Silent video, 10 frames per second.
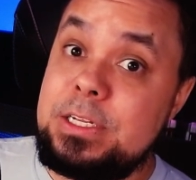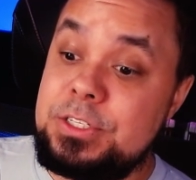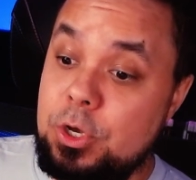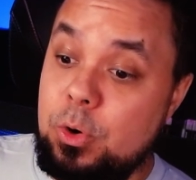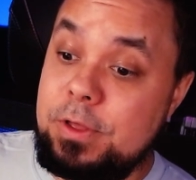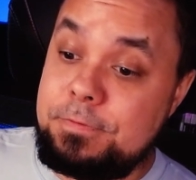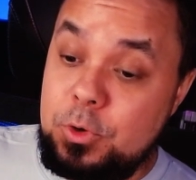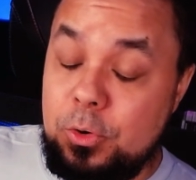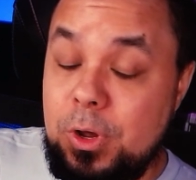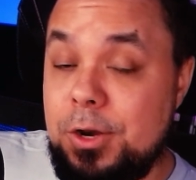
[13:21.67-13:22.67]
So if you
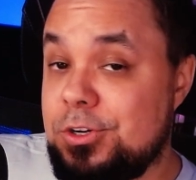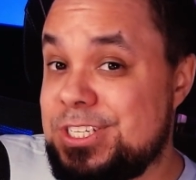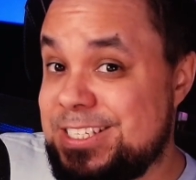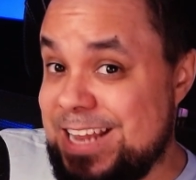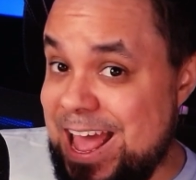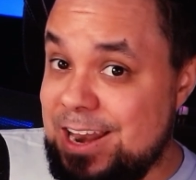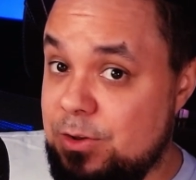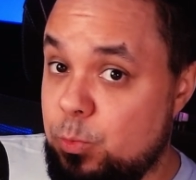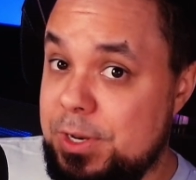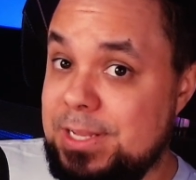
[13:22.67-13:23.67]
don't understand
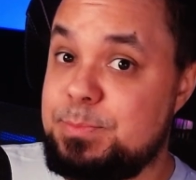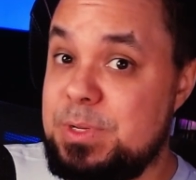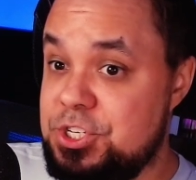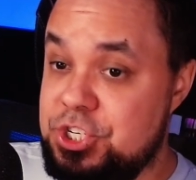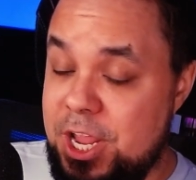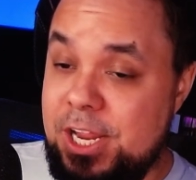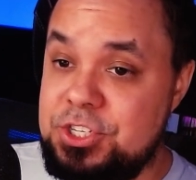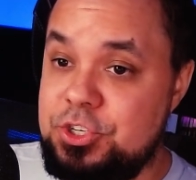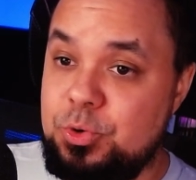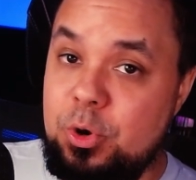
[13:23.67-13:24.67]
what has been
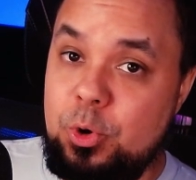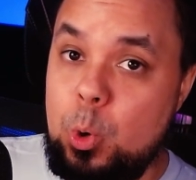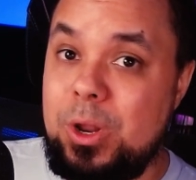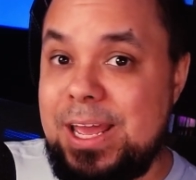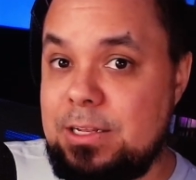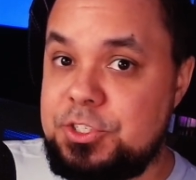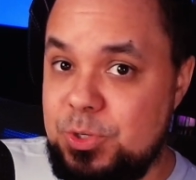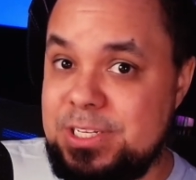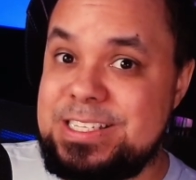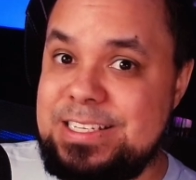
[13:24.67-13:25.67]
changed, you don't know what else you
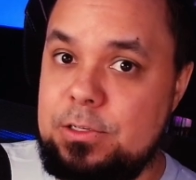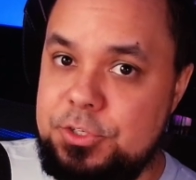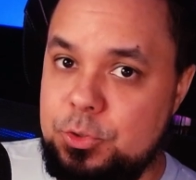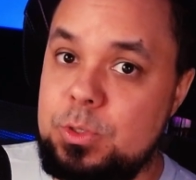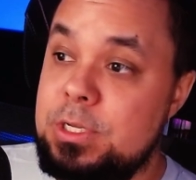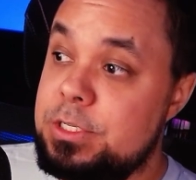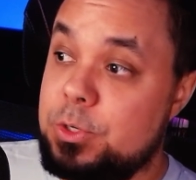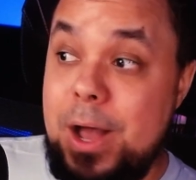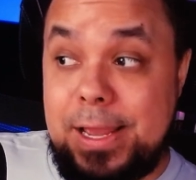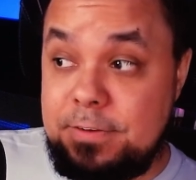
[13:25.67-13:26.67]
can still do. So
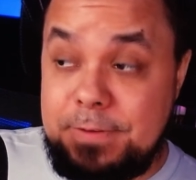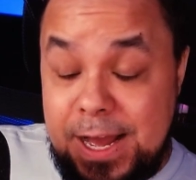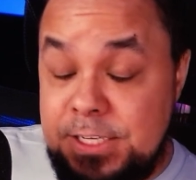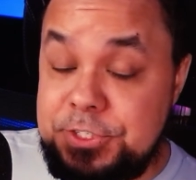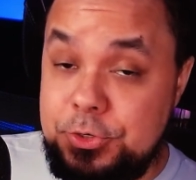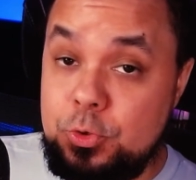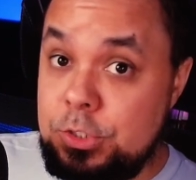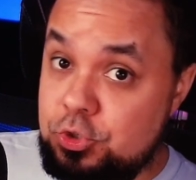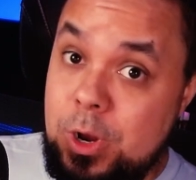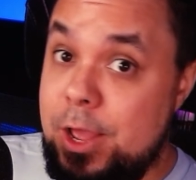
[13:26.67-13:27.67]
I advise you
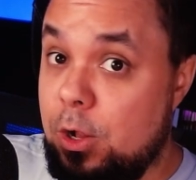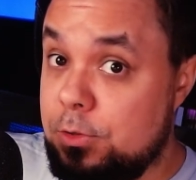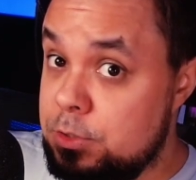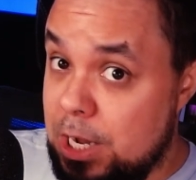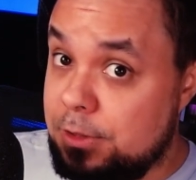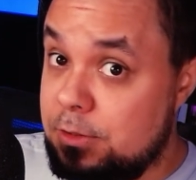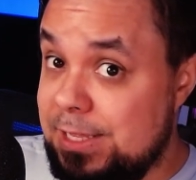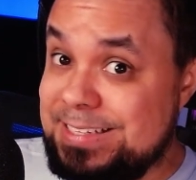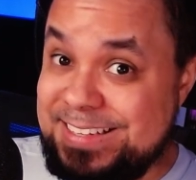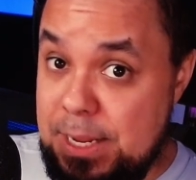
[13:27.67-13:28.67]
to try all those other
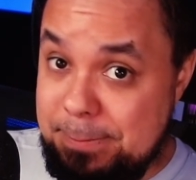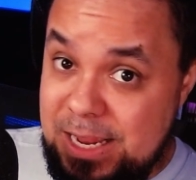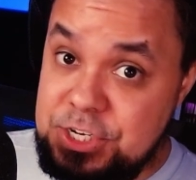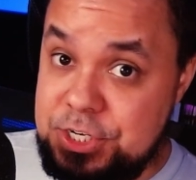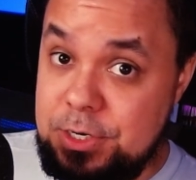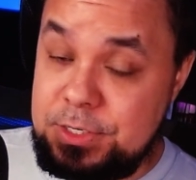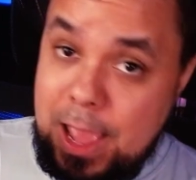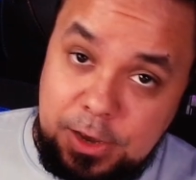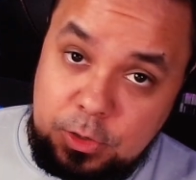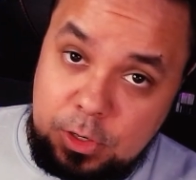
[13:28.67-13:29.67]
things that I mentioned,
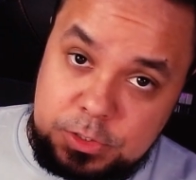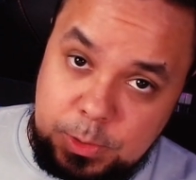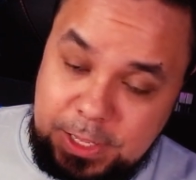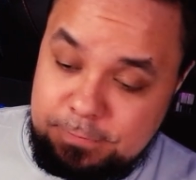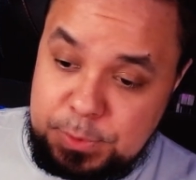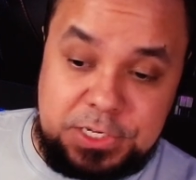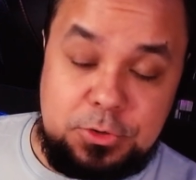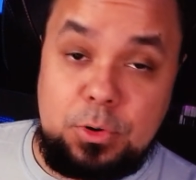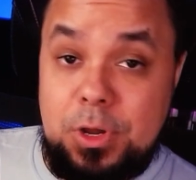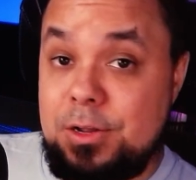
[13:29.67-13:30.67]
and you can also give Potato
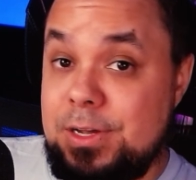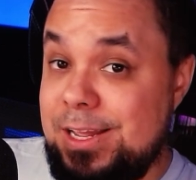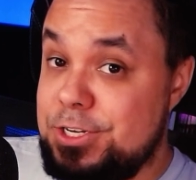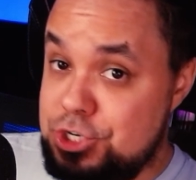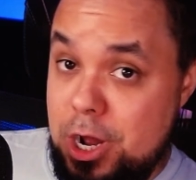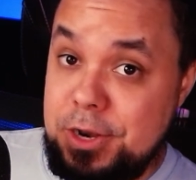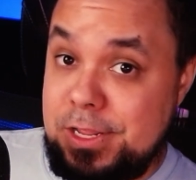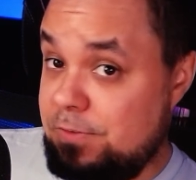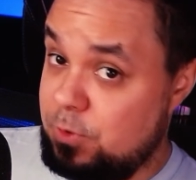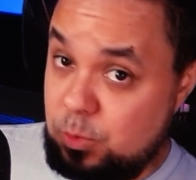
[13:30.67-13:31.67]
or Not a shot
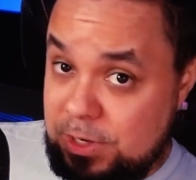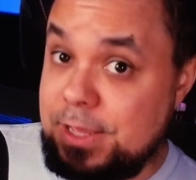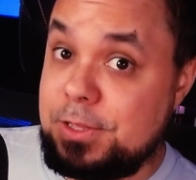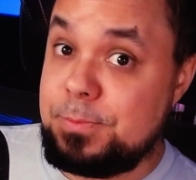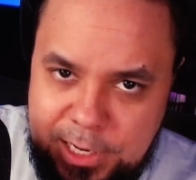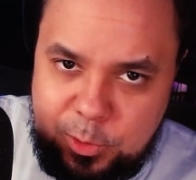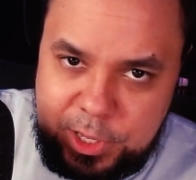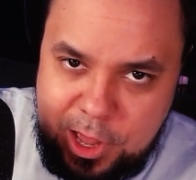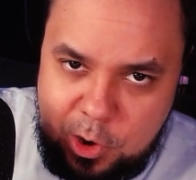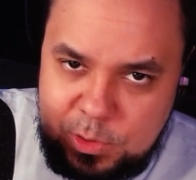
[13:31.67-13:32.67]
if you would like. There we
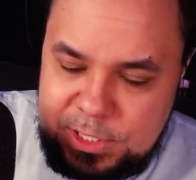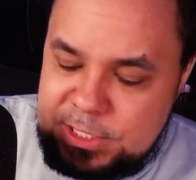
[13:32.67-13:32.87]
go.